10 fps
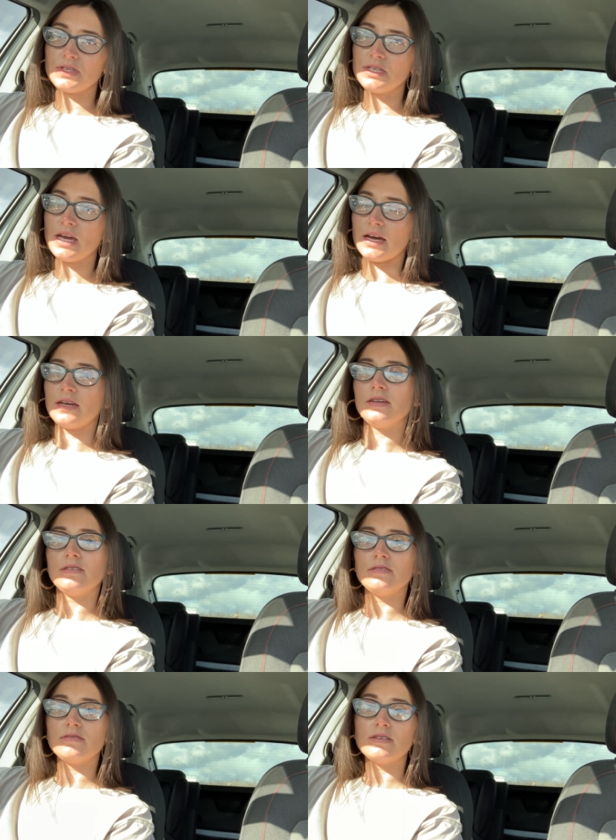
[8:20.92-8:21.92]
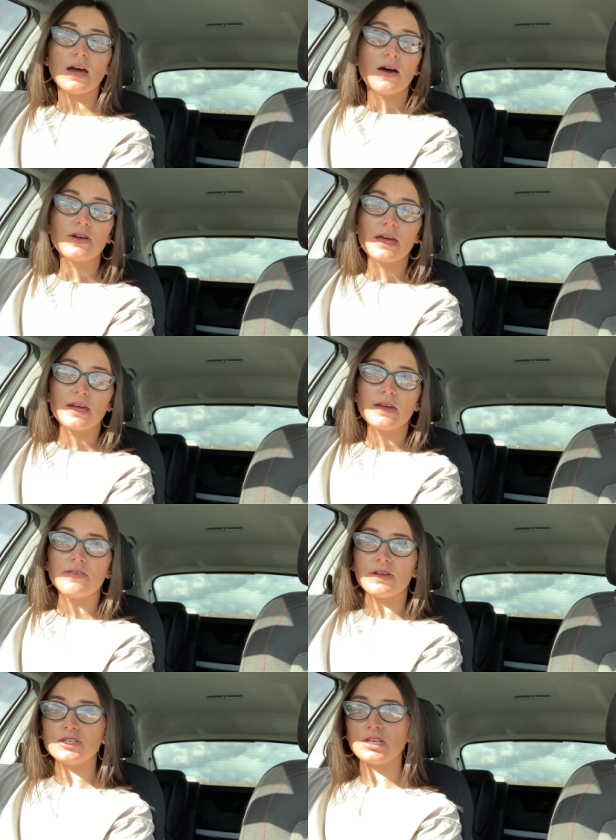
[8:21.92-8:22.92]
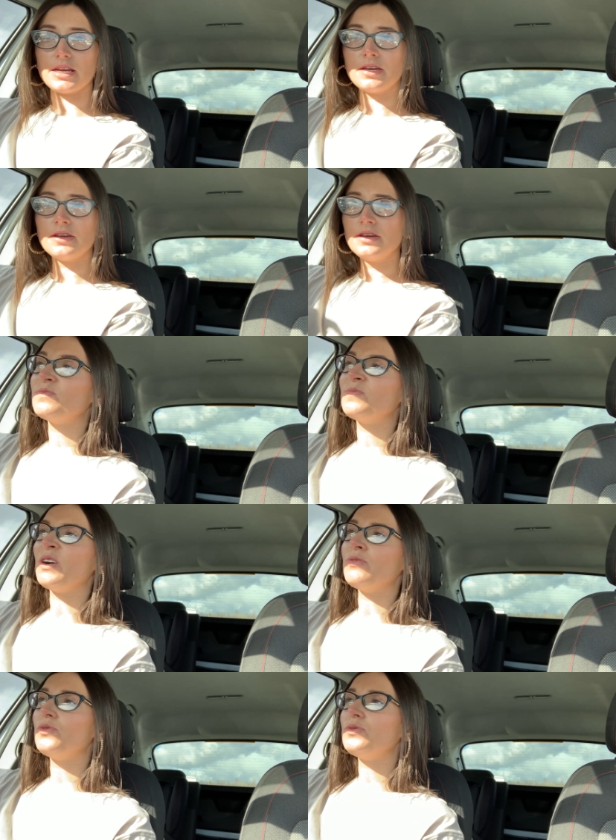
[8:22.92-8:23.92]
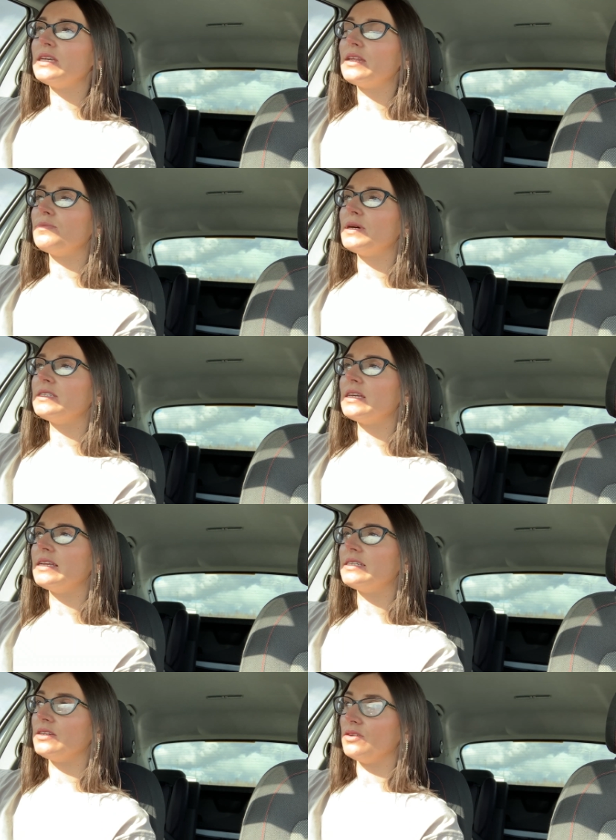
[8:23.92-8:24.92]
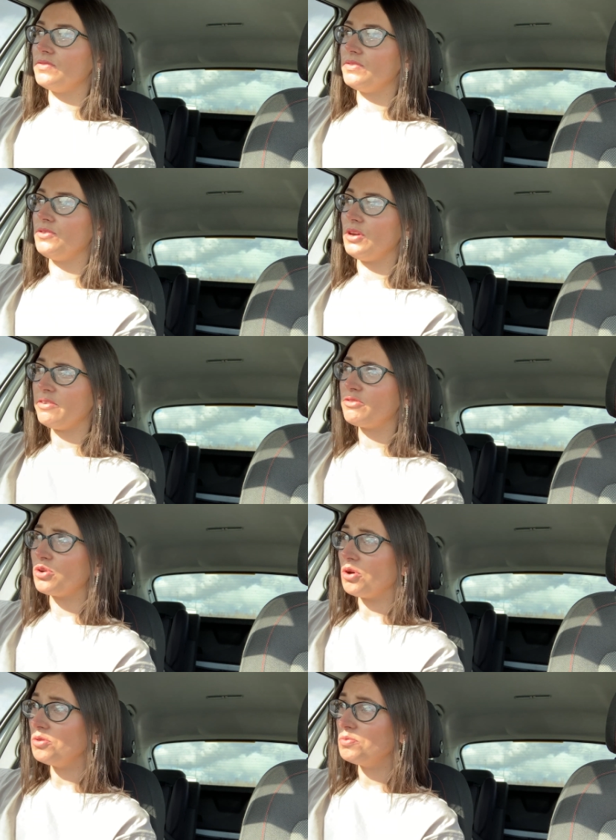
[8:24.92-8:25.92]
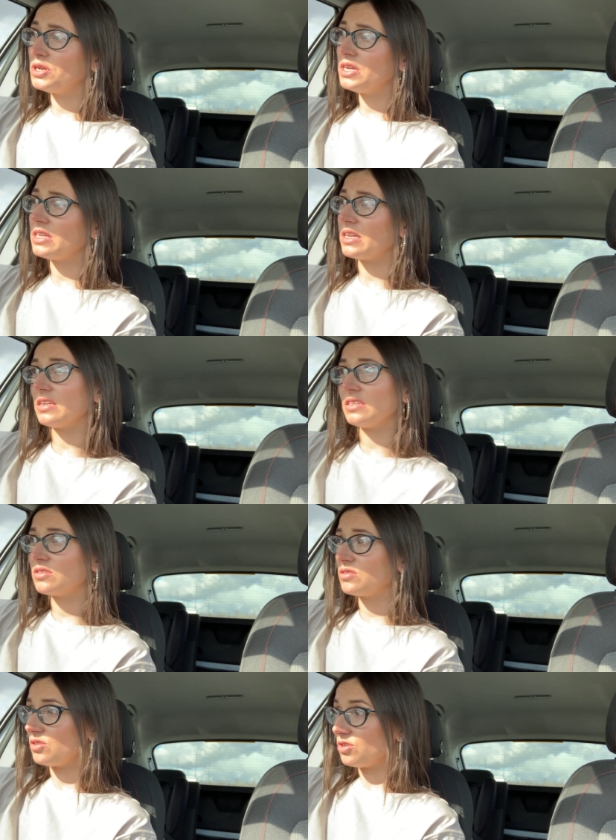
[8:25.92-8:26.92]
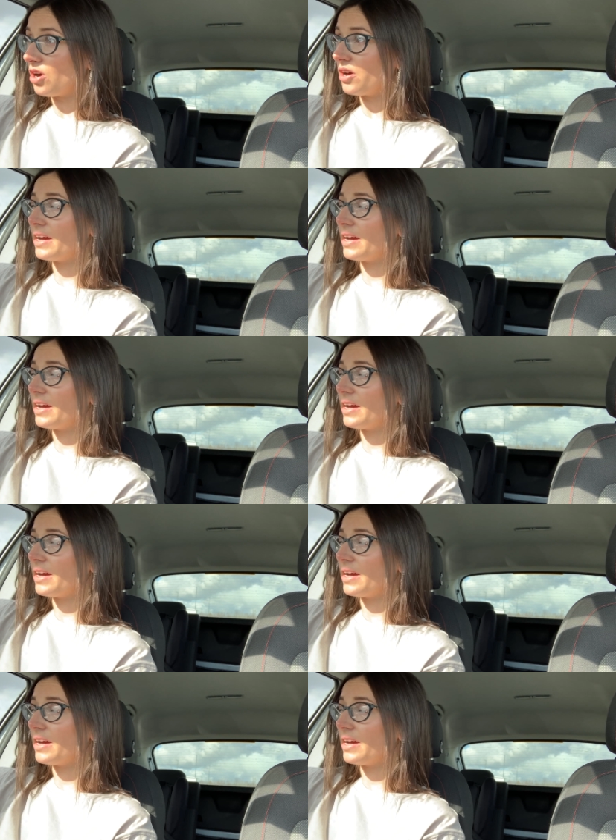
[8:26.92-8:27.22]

yeah, I'll get it eventually. I've always had the mentality of, if you haven't got the money, then you can't